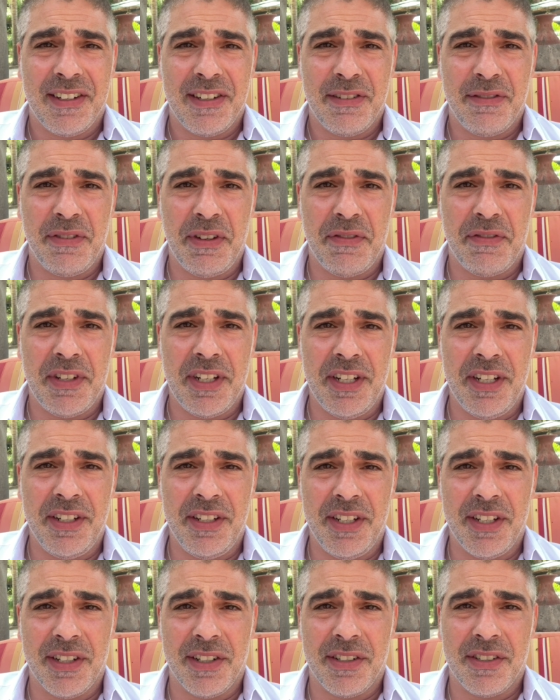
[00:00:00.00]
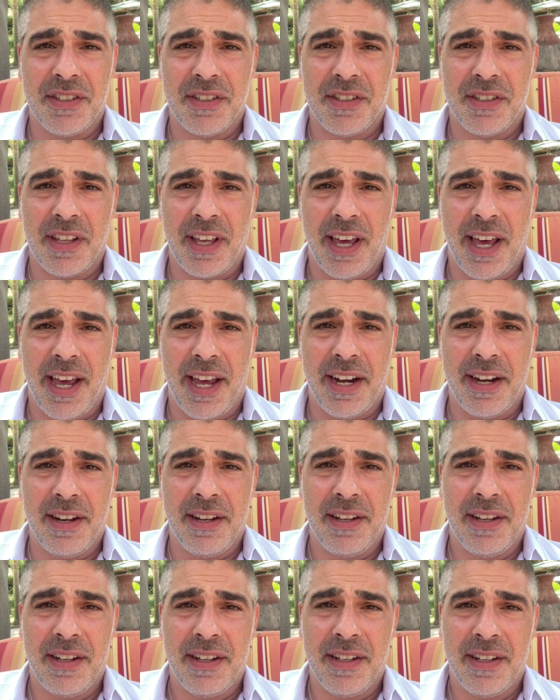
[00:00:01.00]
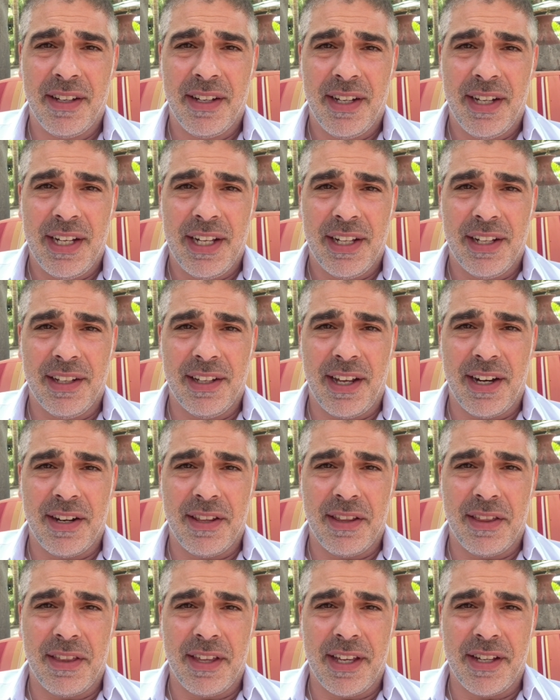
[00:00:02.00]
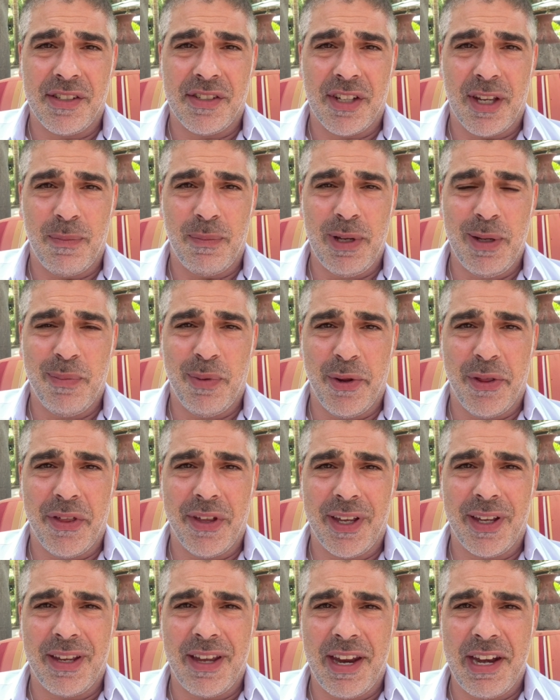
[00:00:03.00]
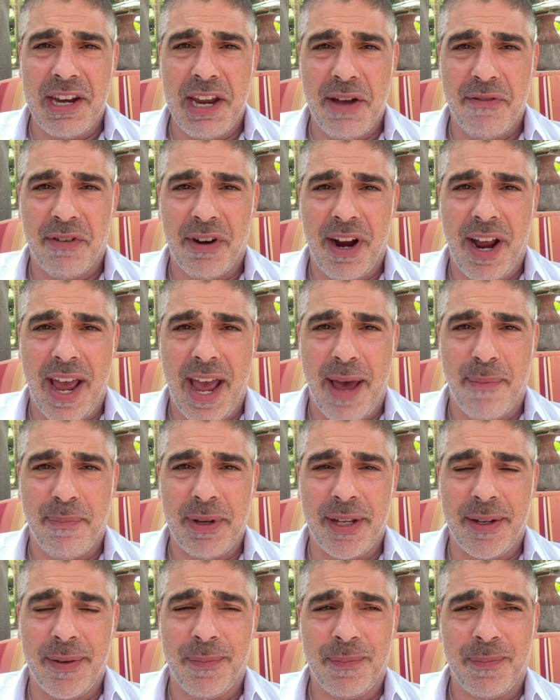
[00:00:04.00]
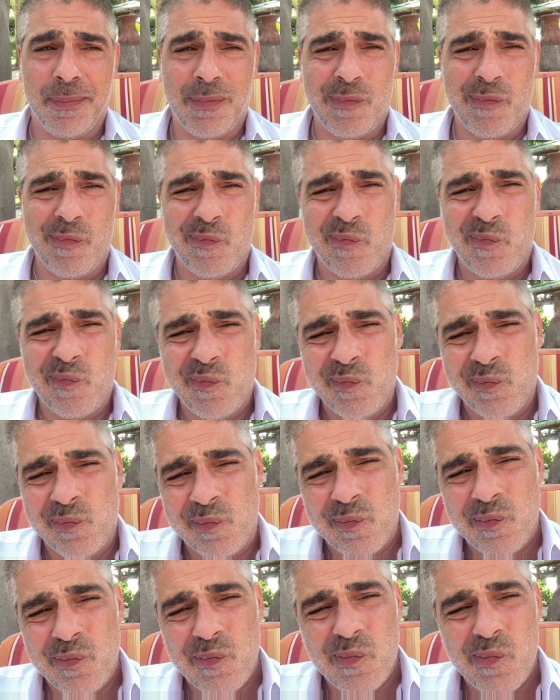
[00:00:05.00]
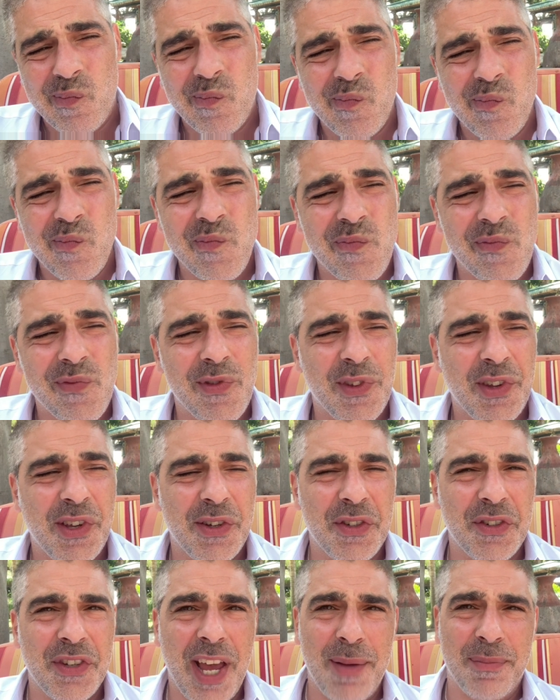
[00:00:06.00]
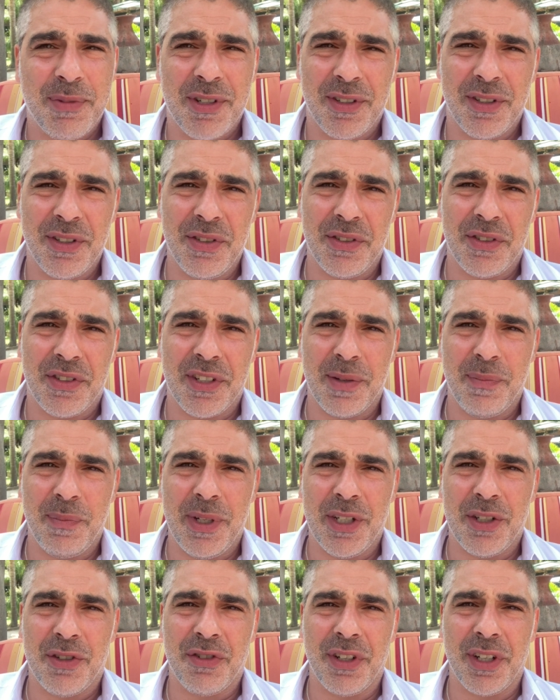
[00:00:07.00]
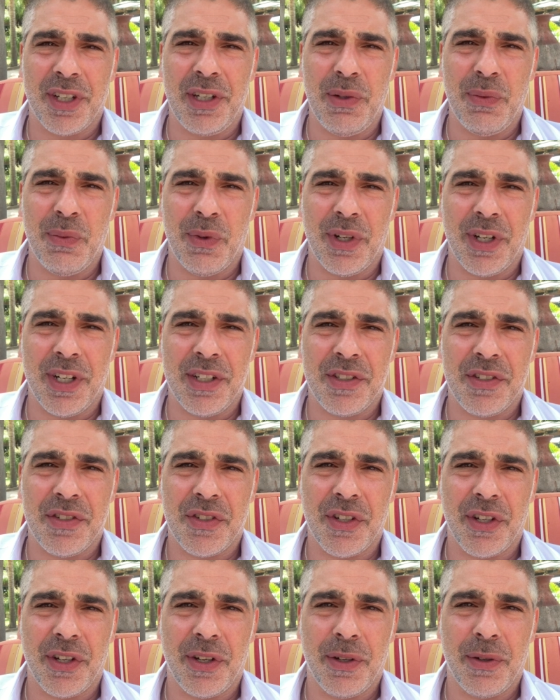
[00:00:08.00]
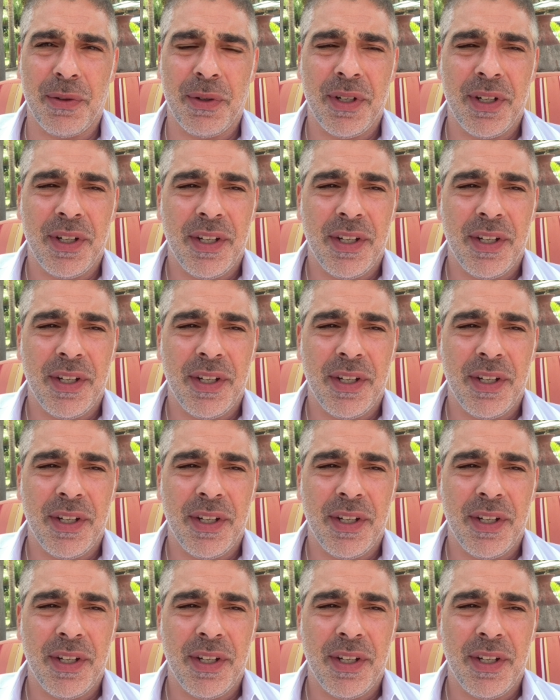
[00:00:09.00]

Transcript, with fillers: 15 years is that a lot of the things that people think can never happen, those absolutes can be a tricky one. So